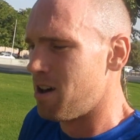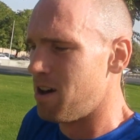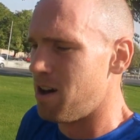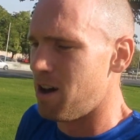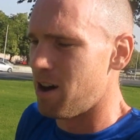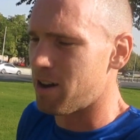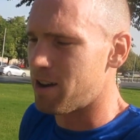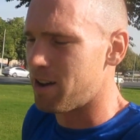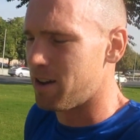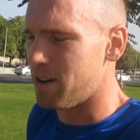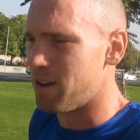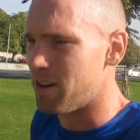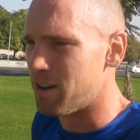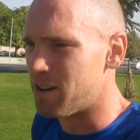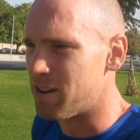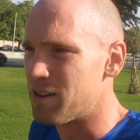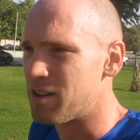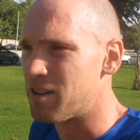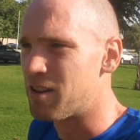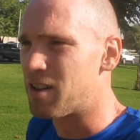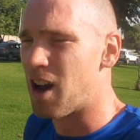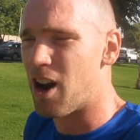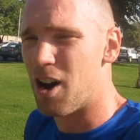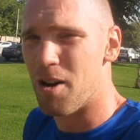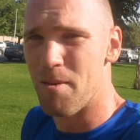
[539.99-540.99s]
I can
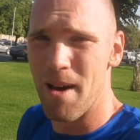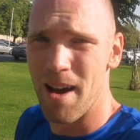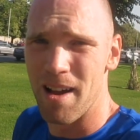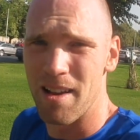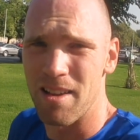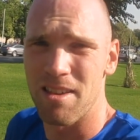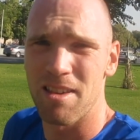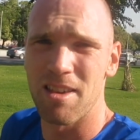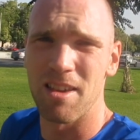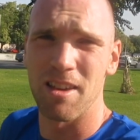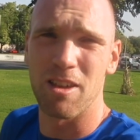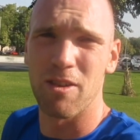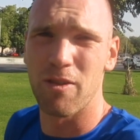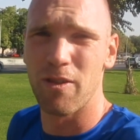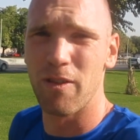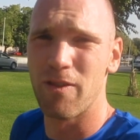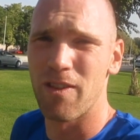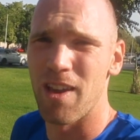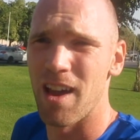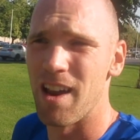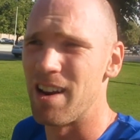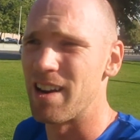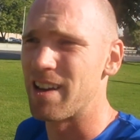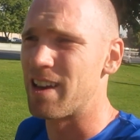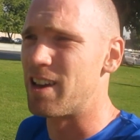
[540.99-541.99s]
go about
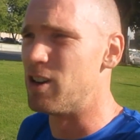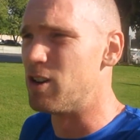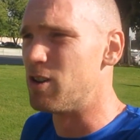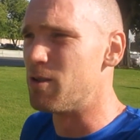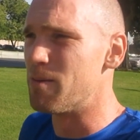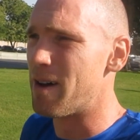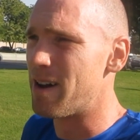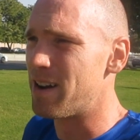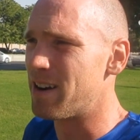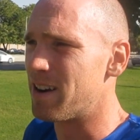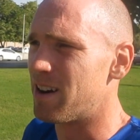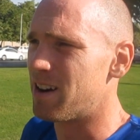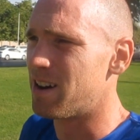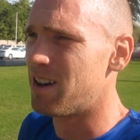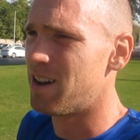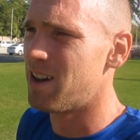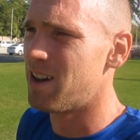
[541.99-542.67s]
6:15 a kilometre